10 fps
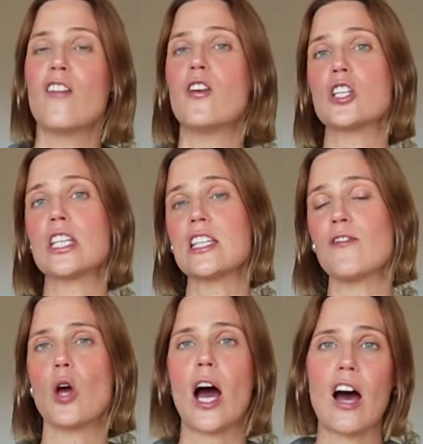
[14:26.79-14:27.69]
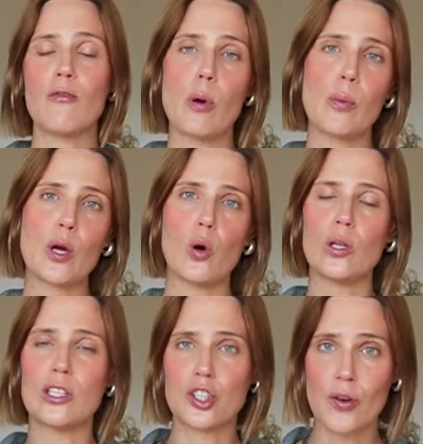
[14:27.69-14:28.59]
Versus if you have what we
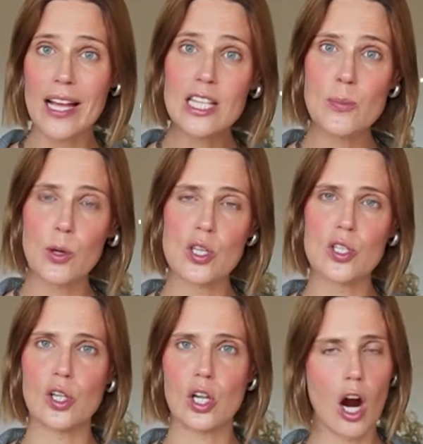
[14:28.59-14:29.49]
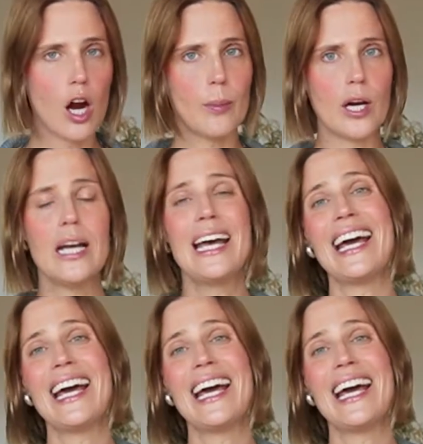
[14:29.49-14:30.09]
call a transpersonal karma,